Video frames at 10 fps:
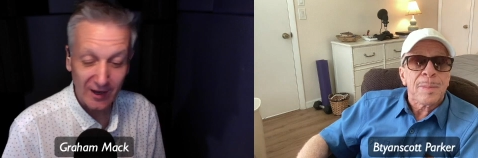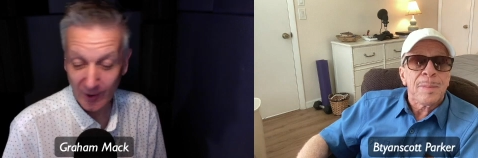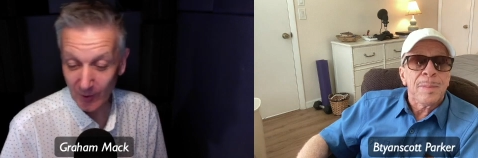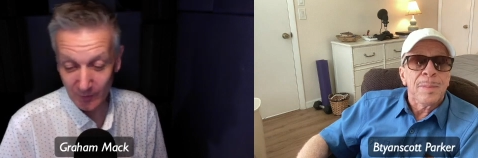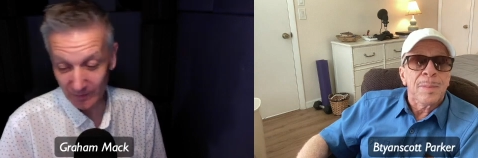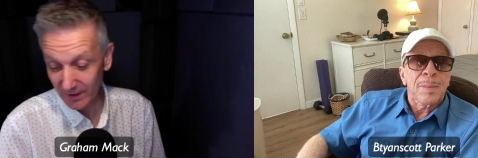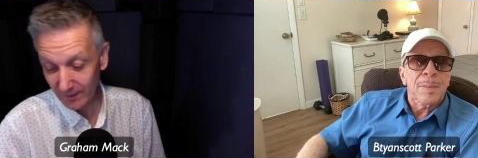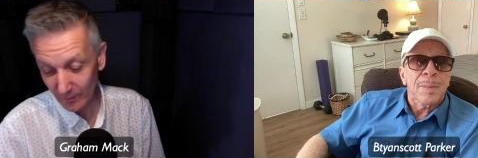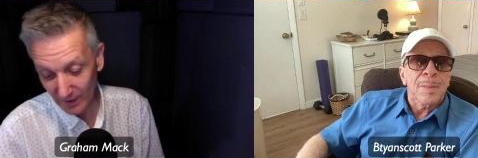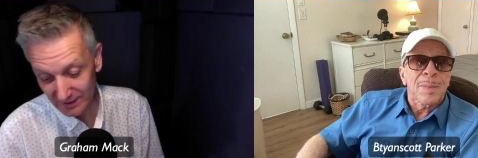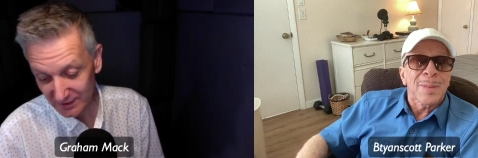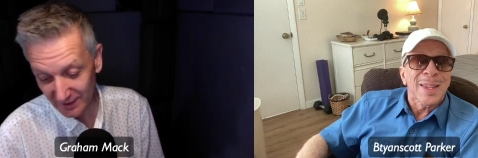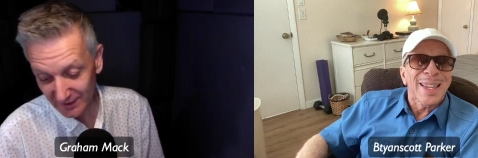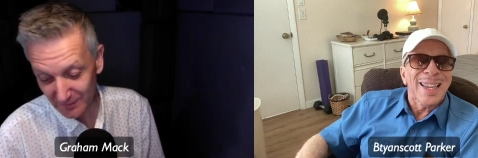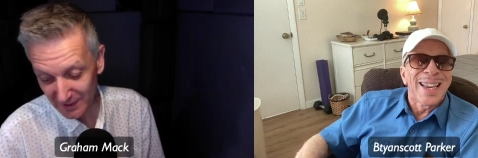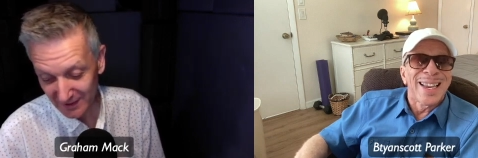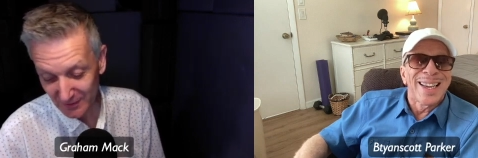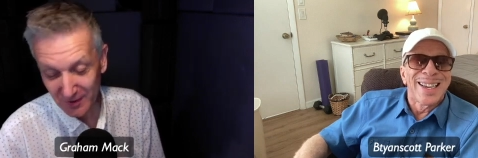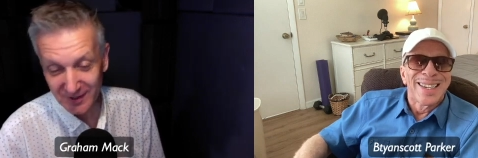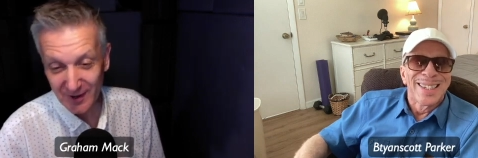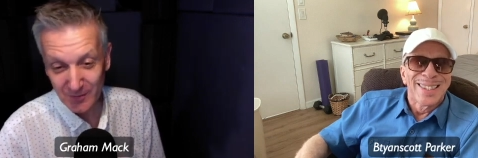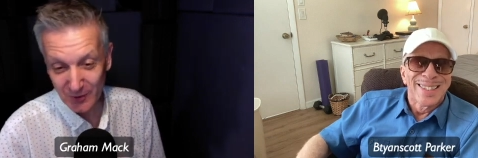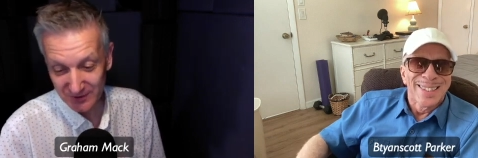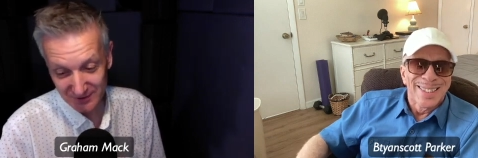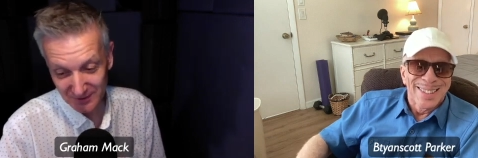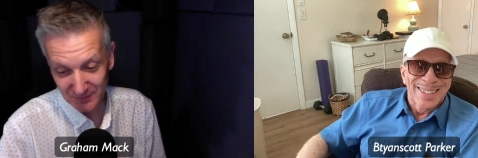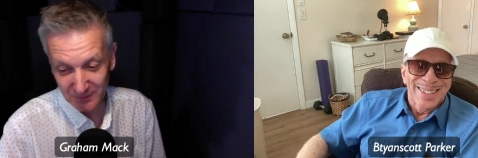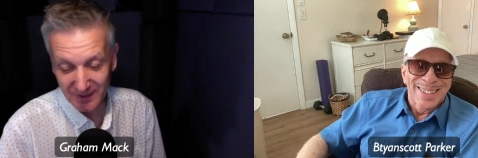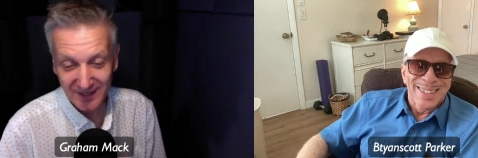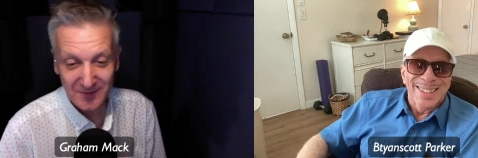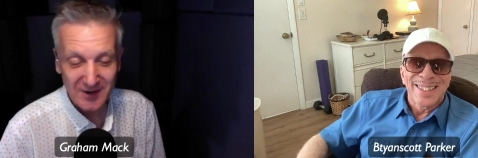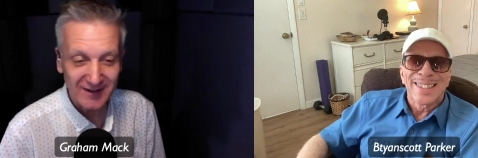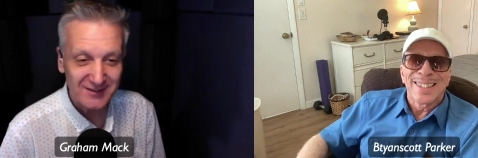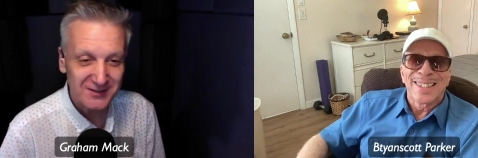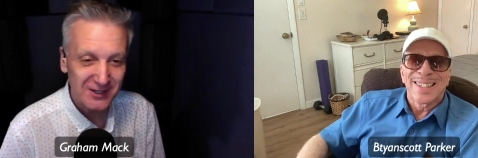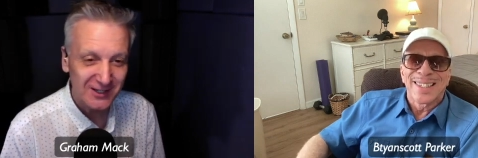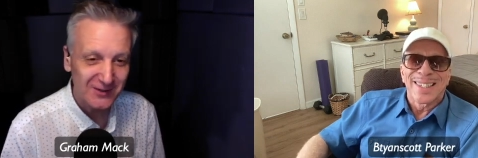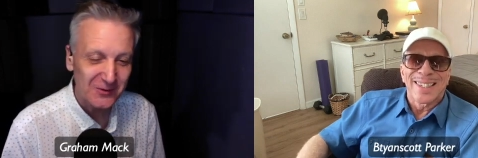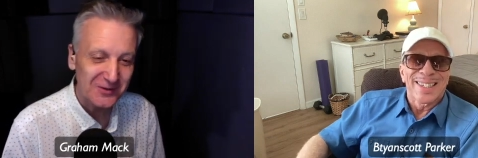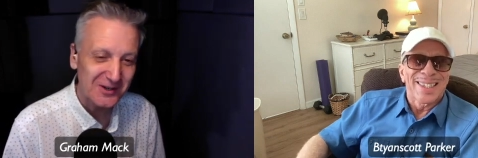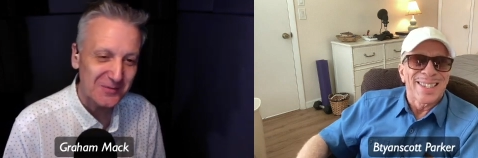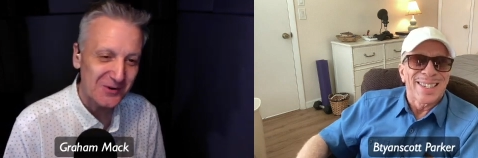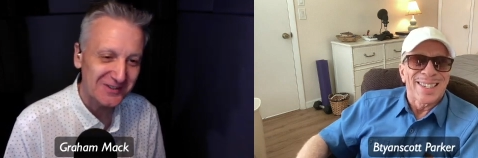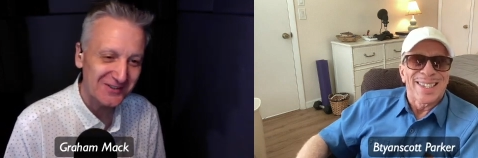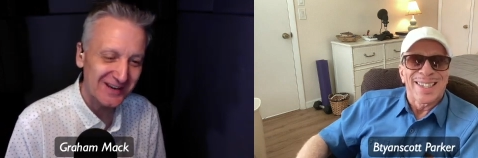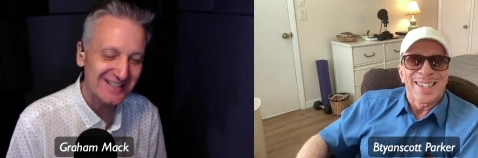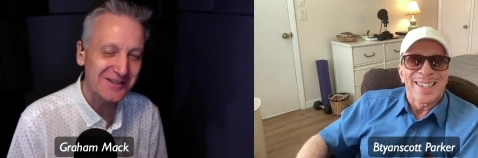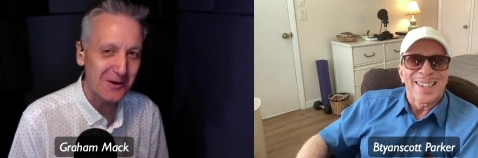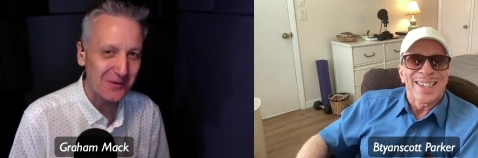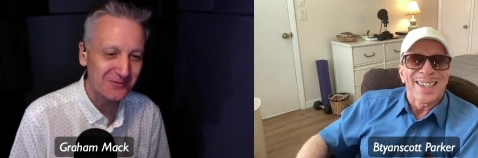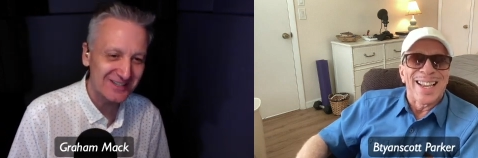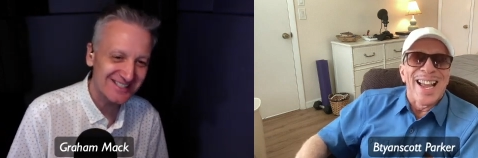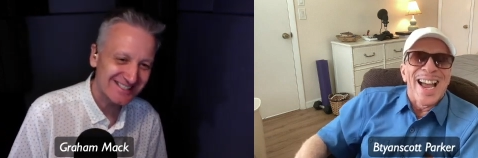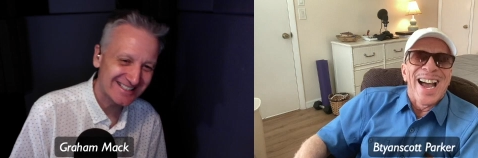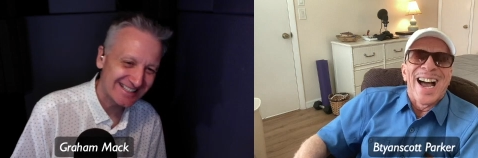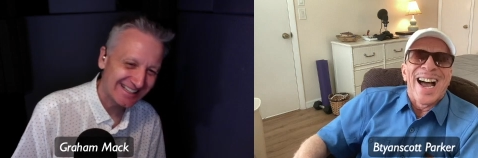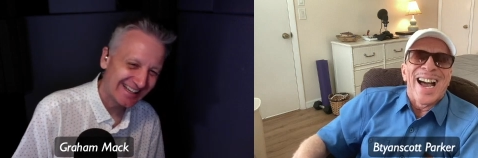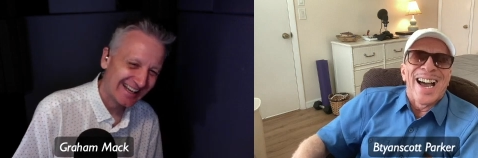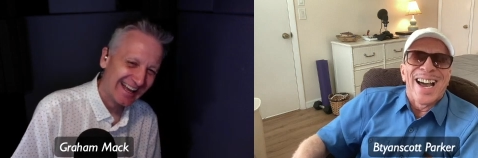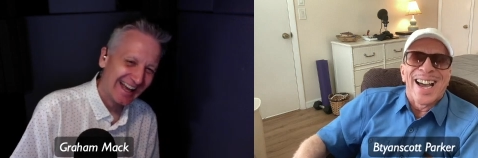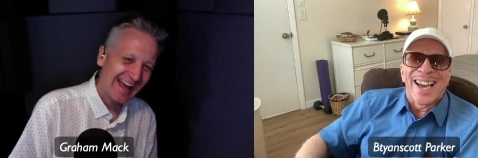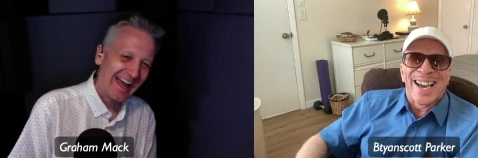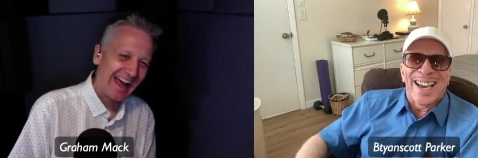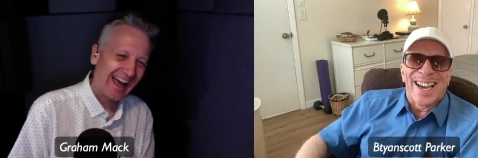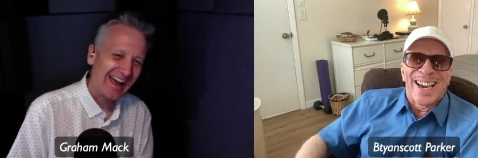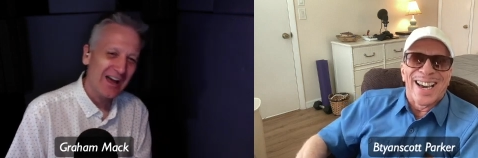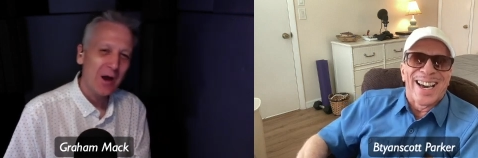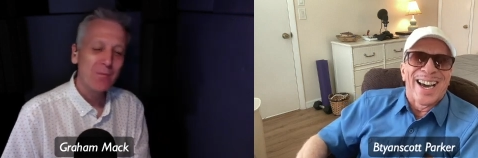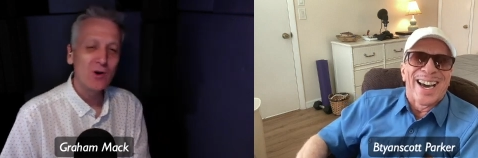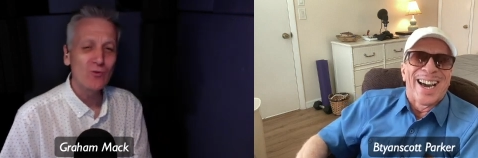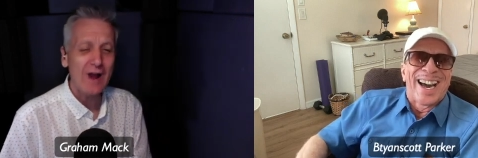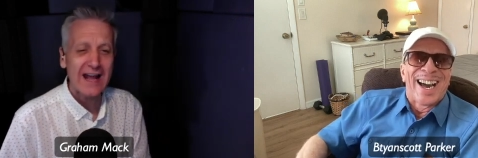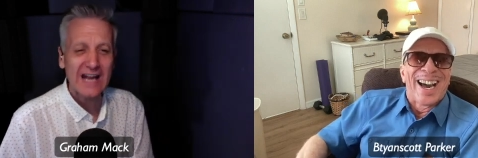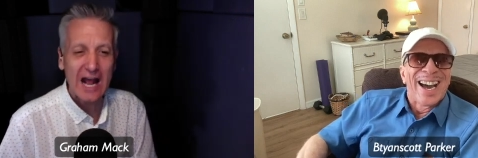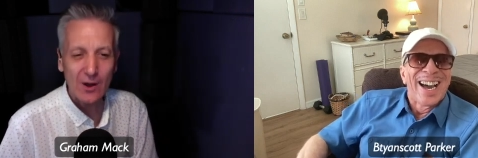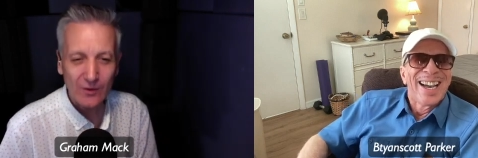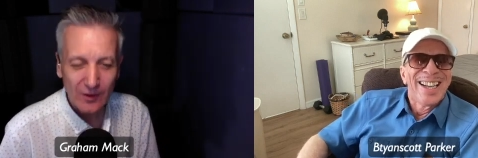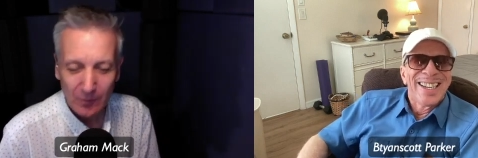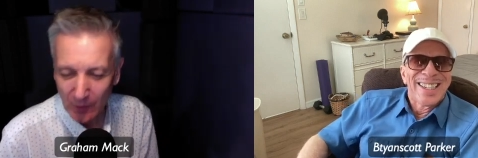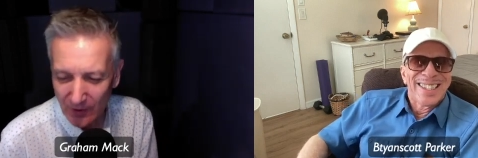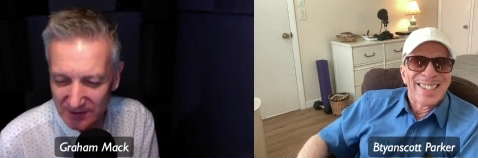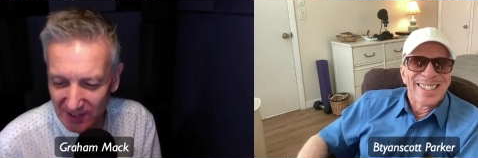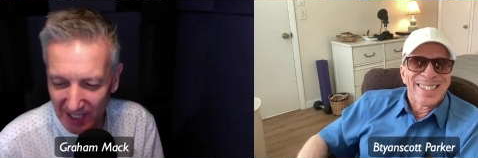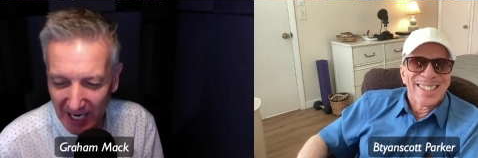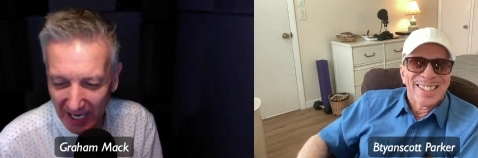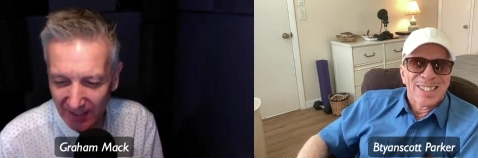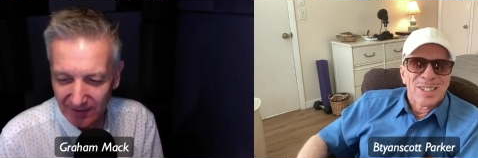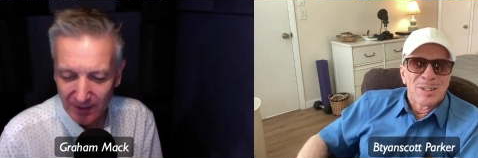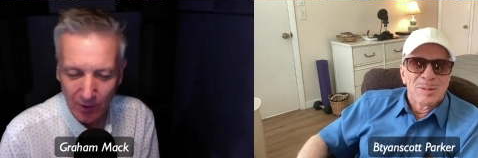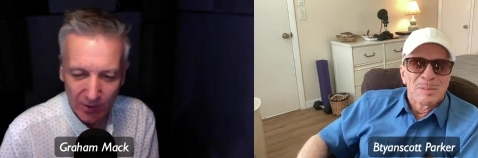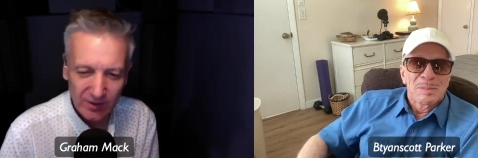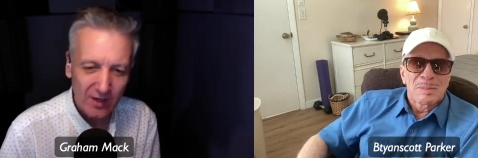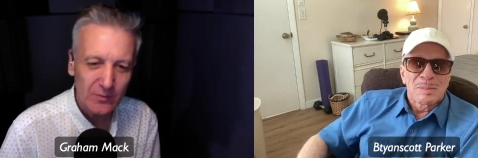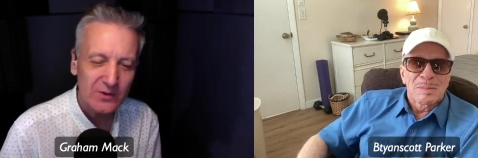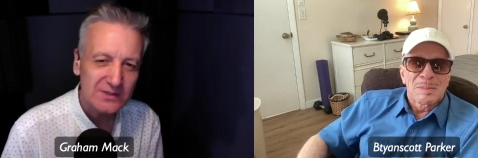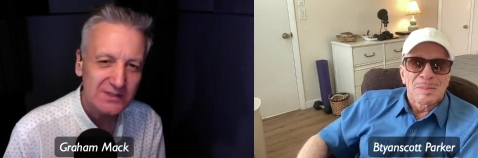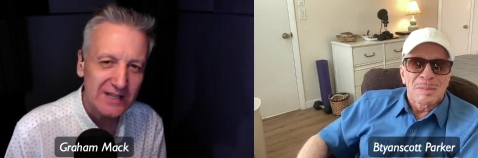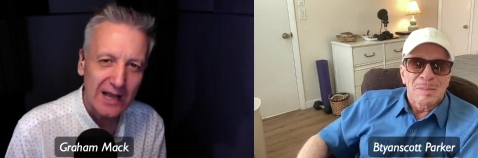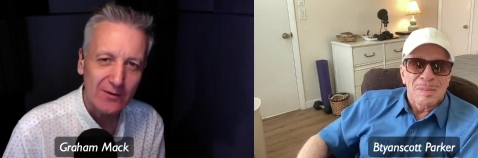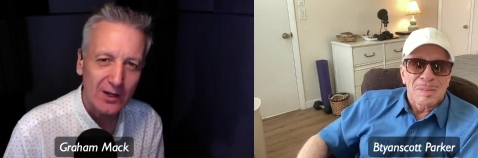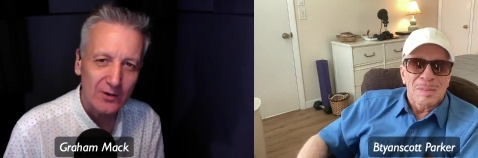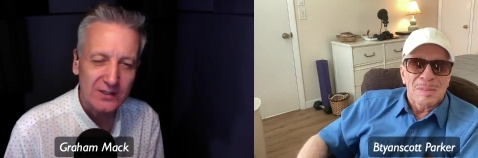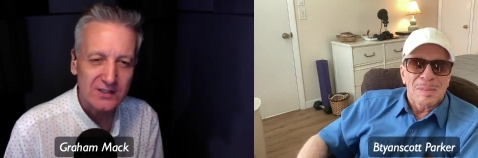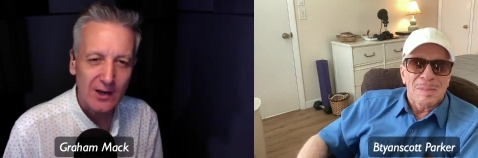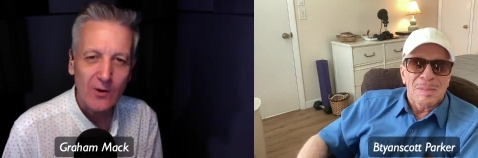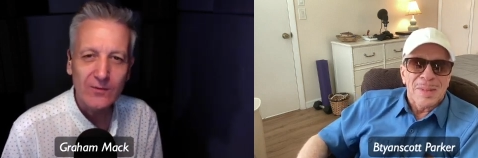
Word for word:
Speaker 1: and I hope when you turn them into audiobooks, you think about a certain audiobook narrator, obviously. But right now, the book to get, the audiobook to download is